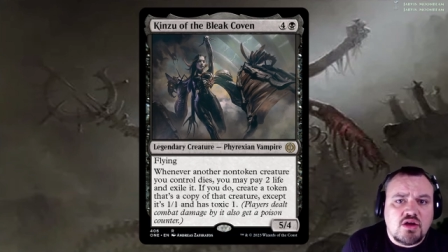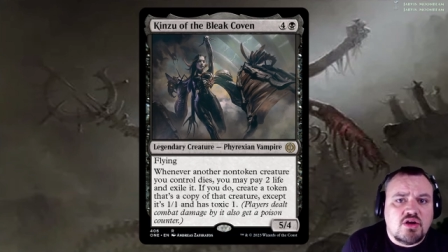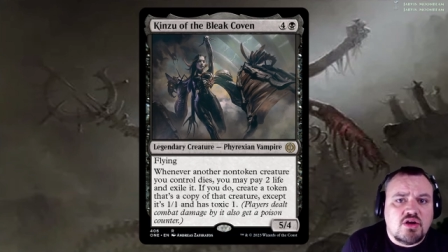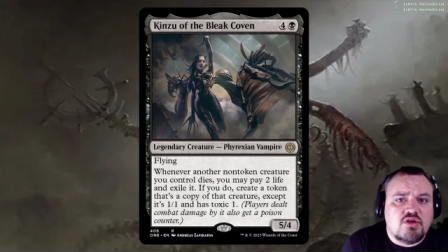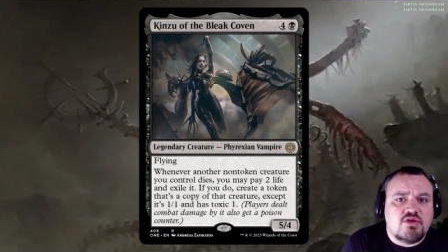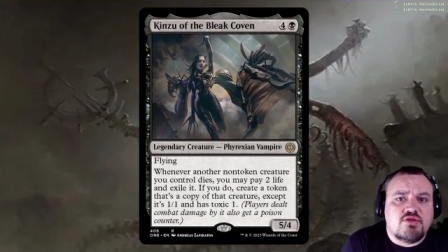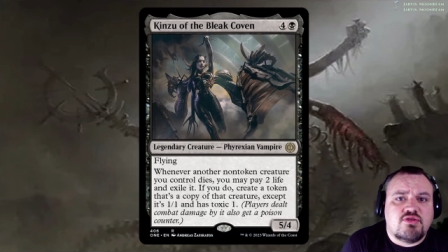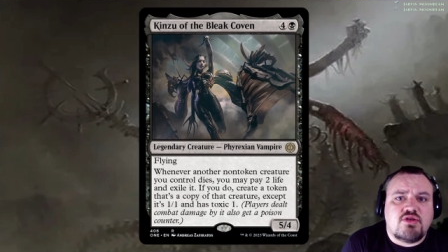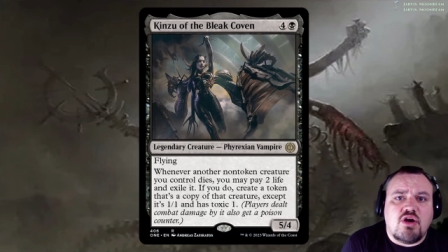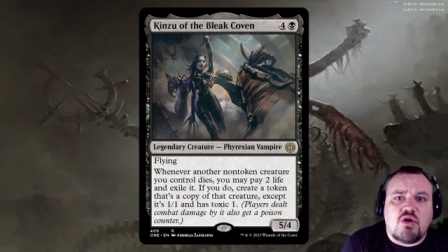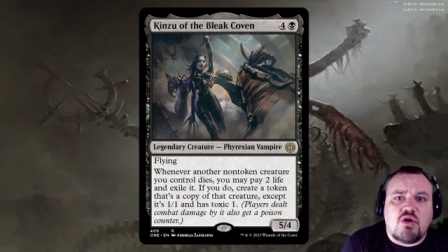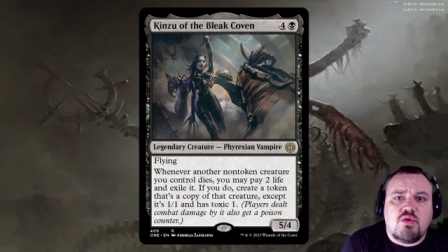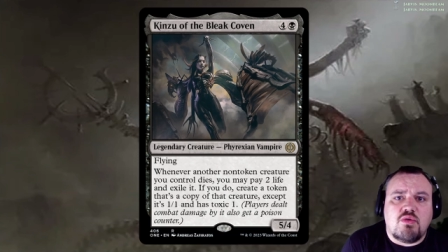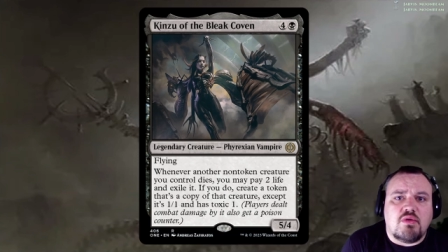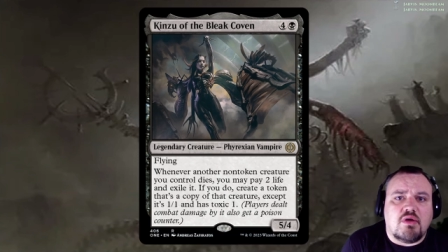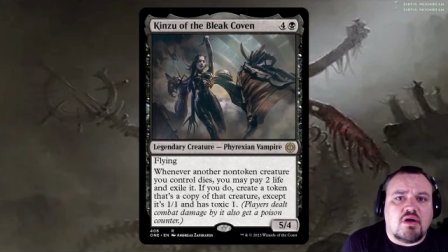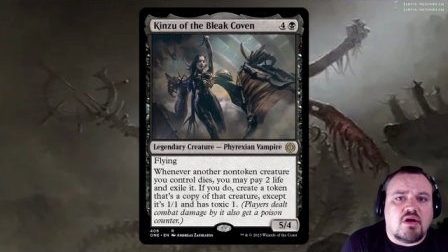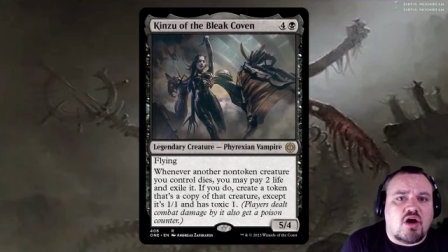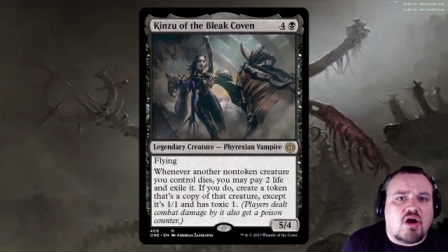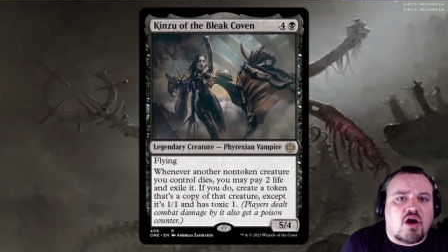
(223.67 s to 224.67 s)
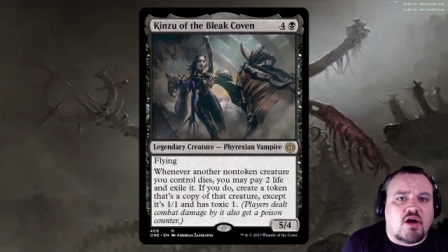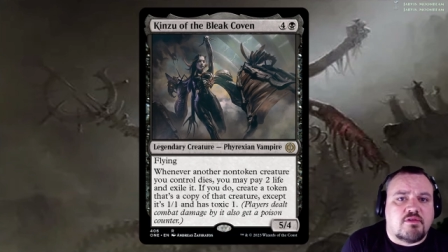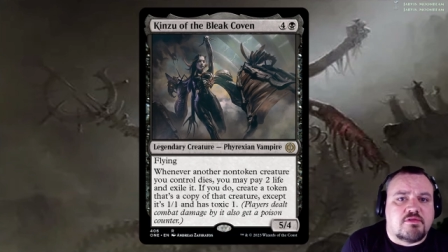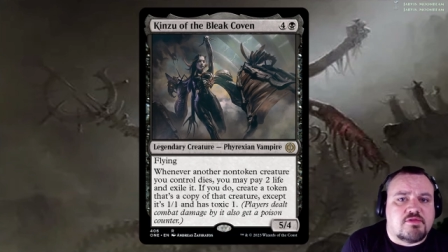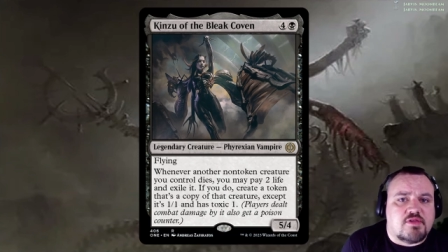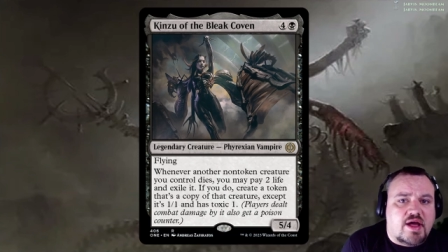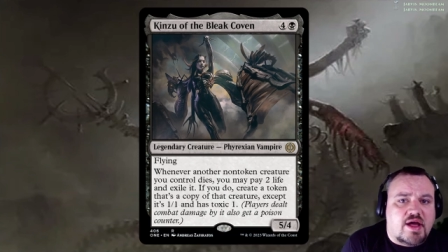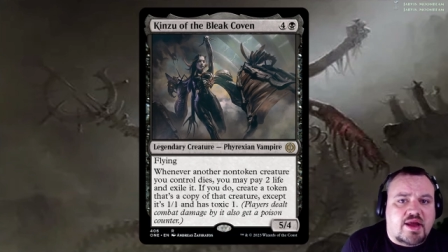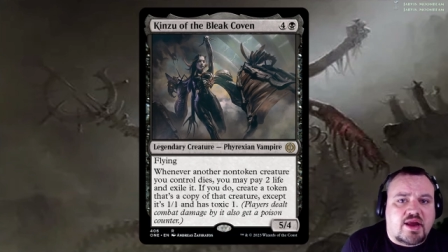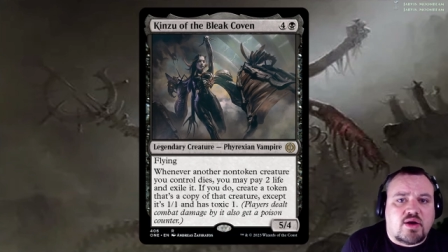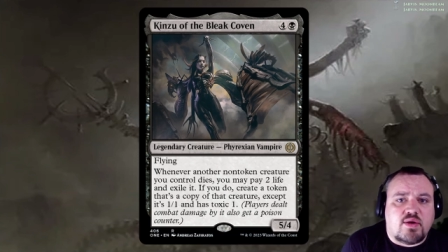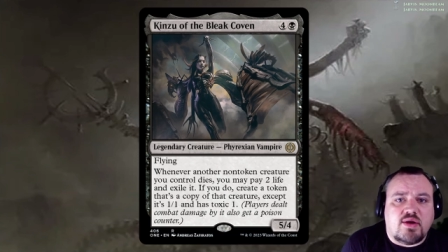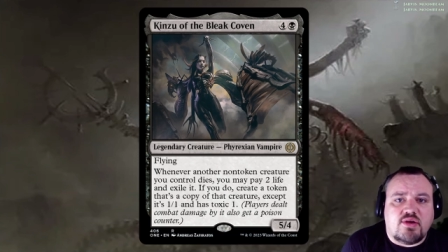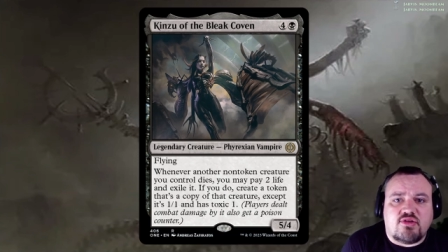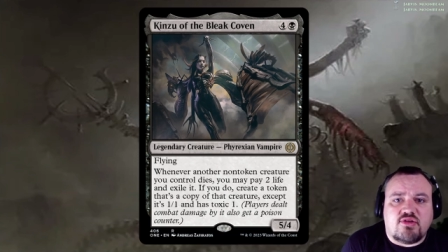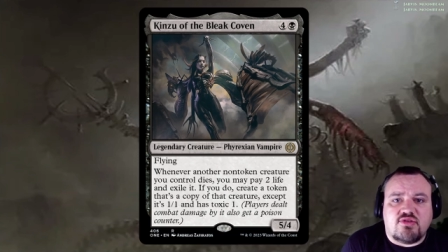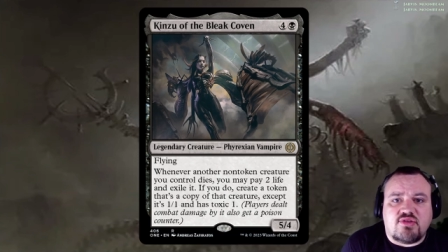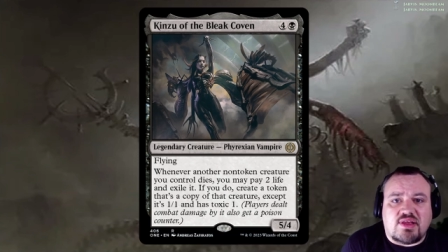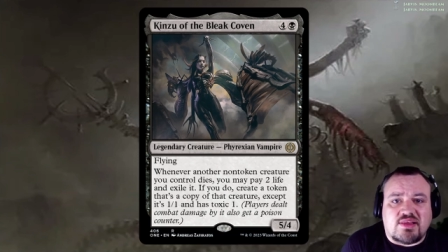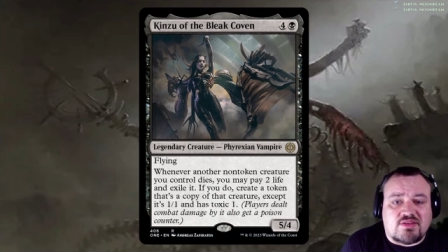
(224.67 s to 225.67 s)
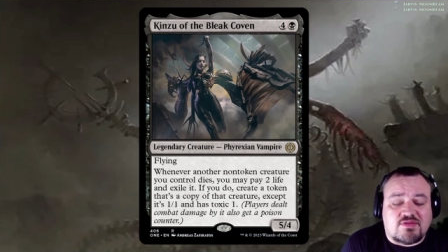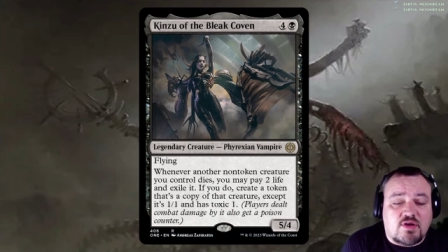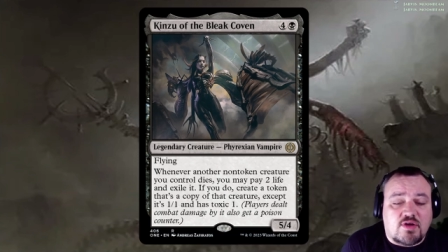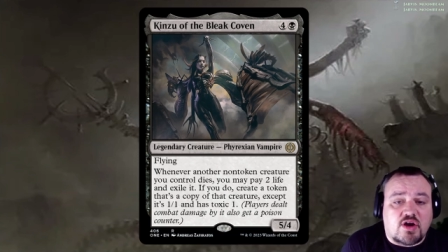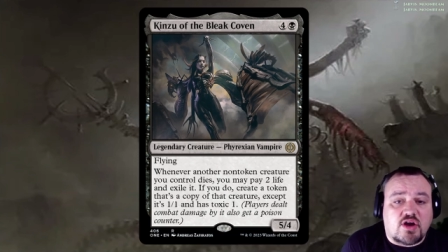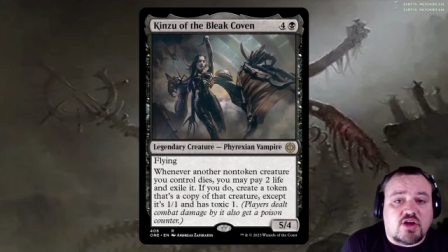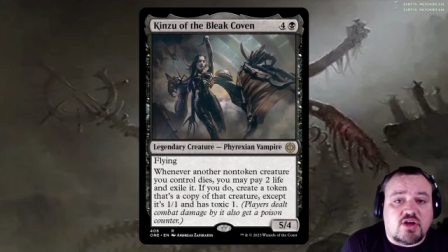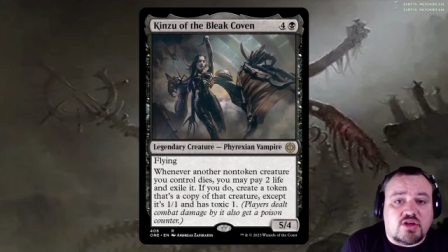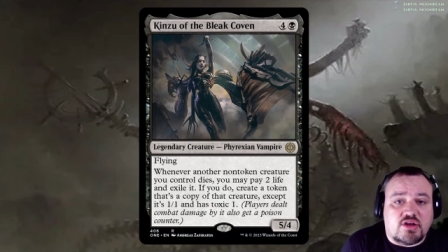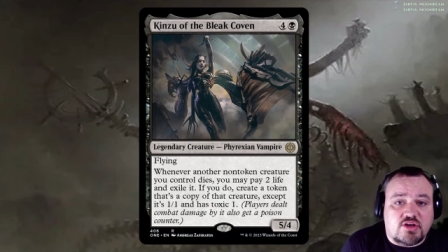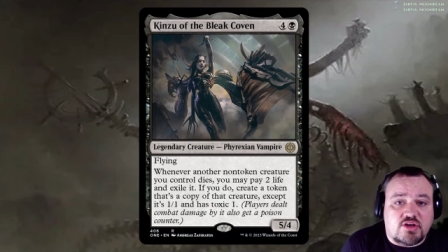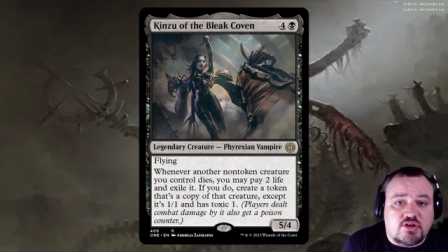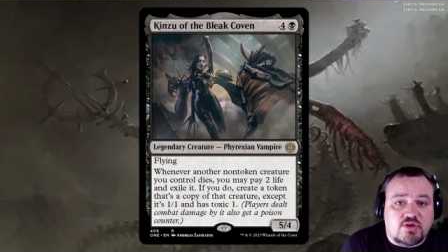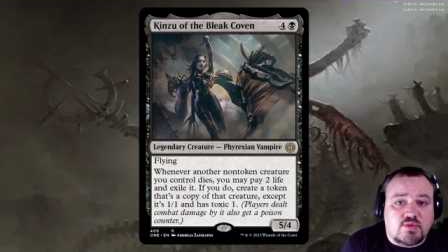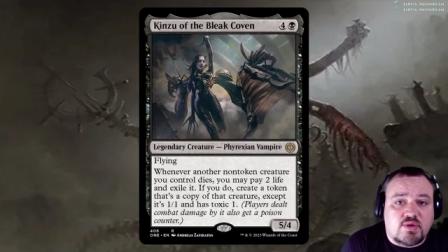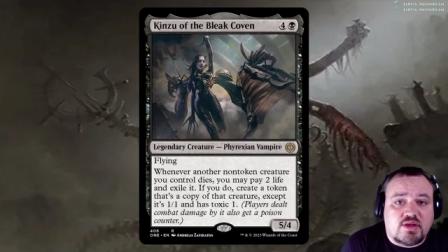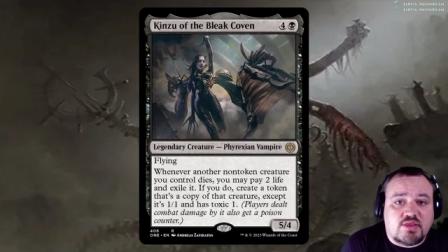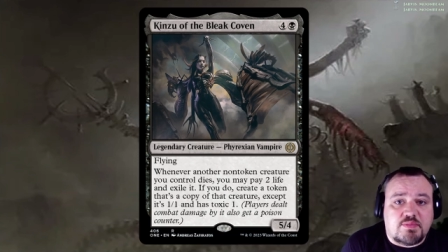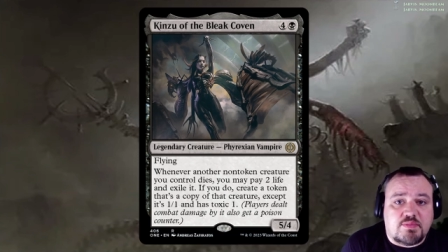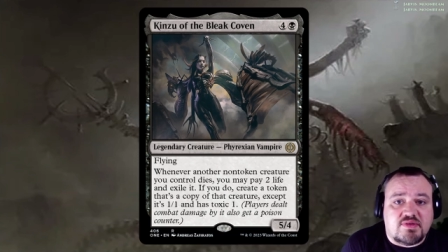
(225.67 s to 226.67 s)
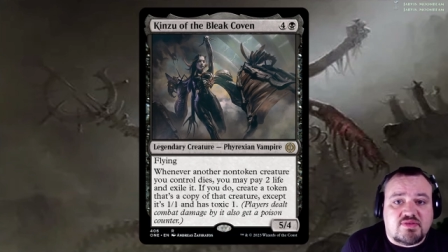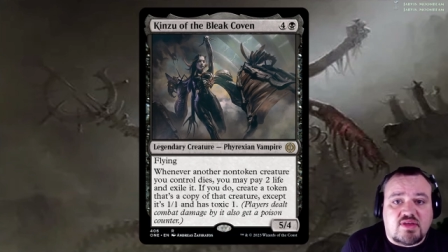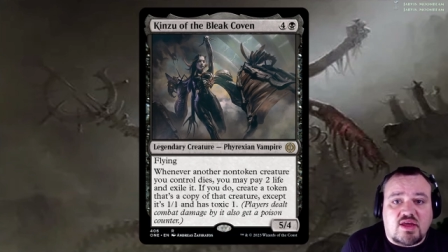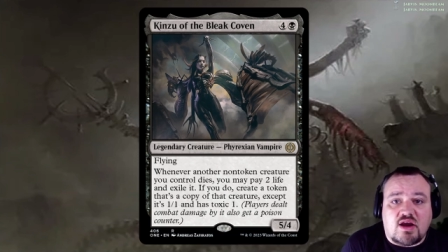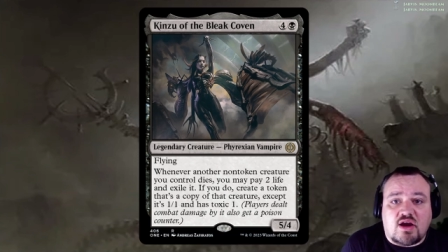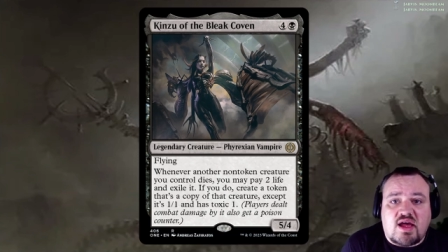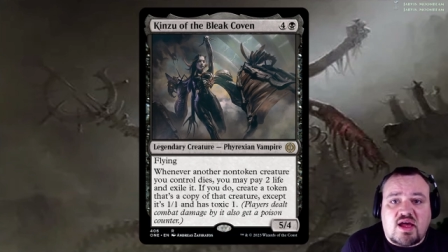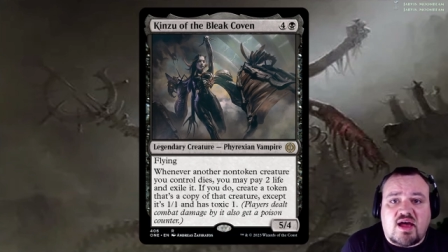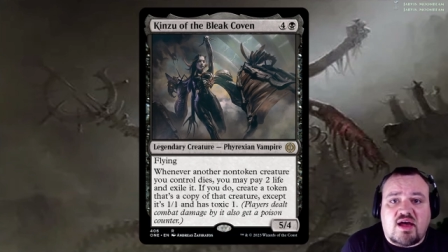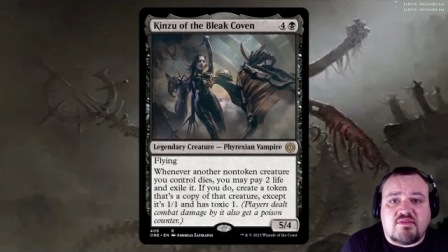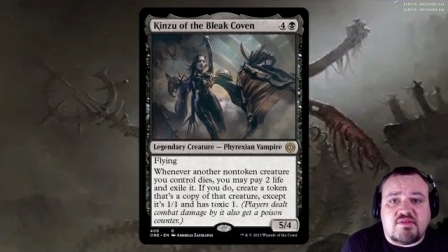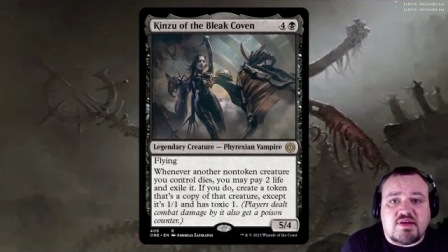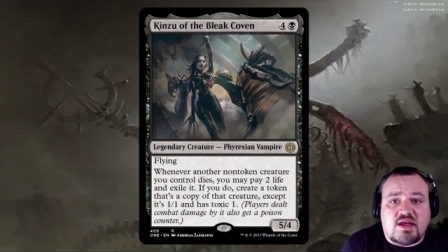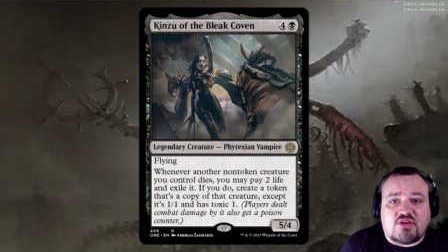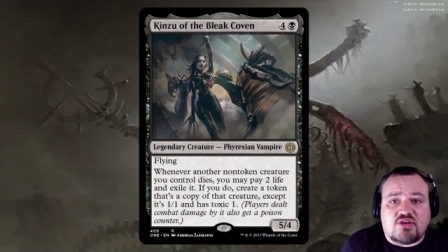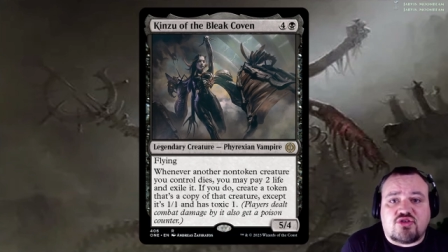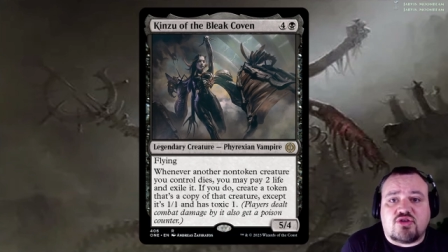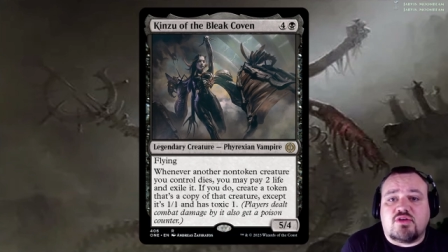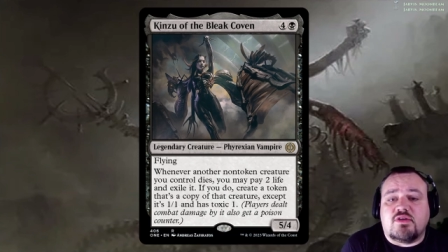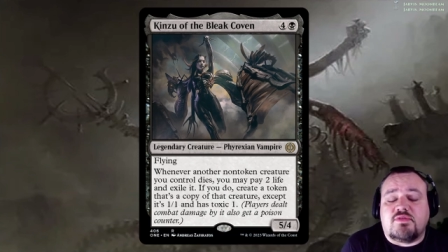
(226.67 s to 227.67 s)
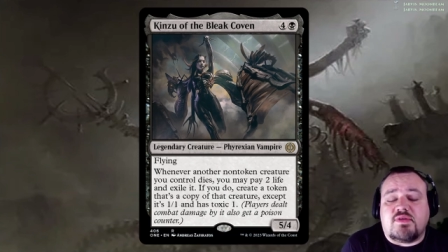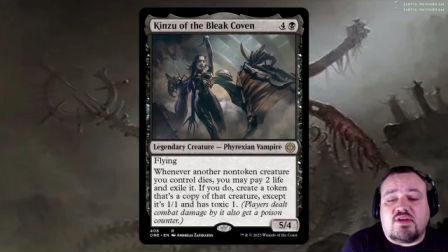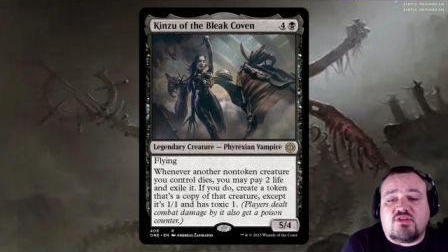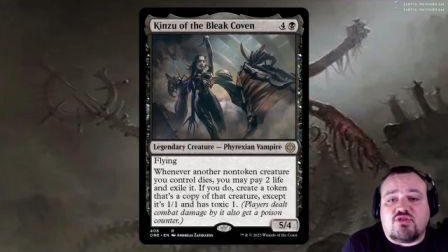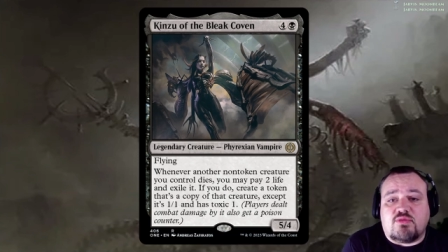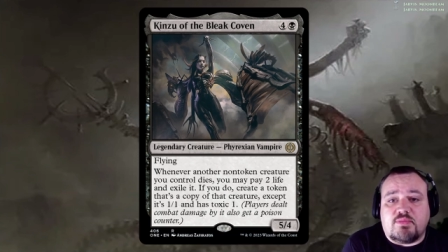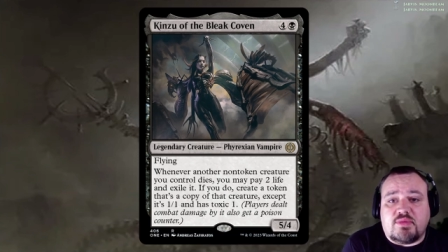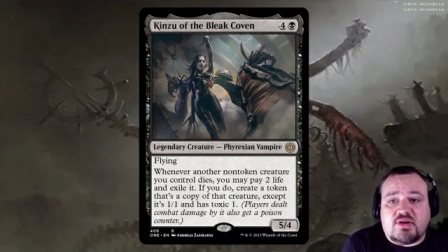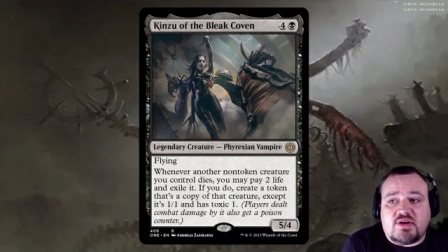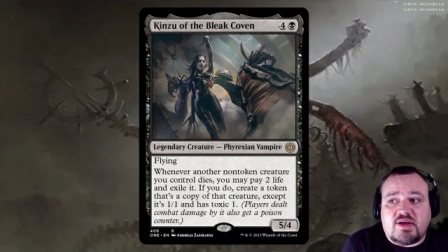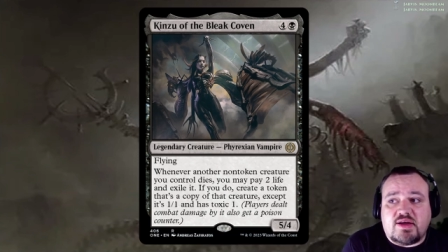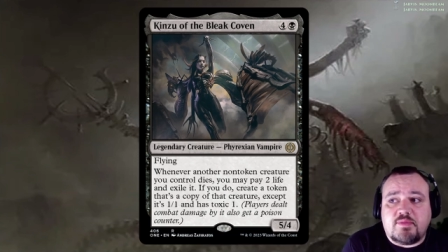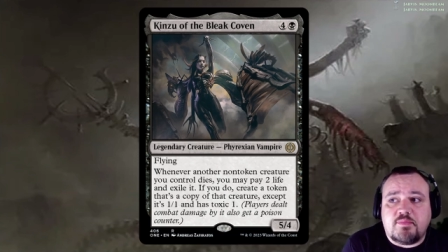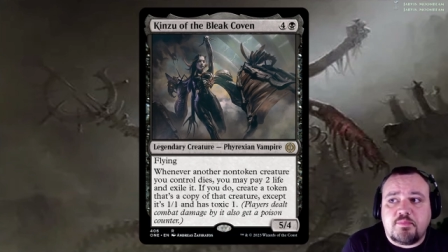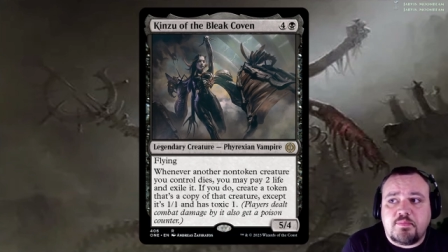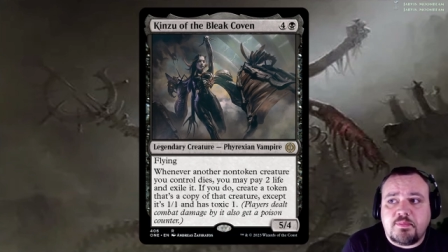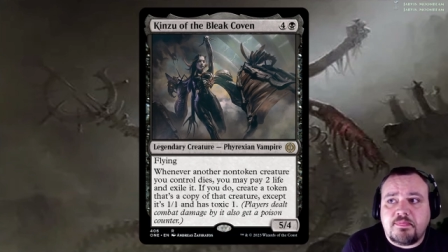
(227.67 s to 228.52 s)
So our flying creatures, that's very good to do with because they have natural evasion built in.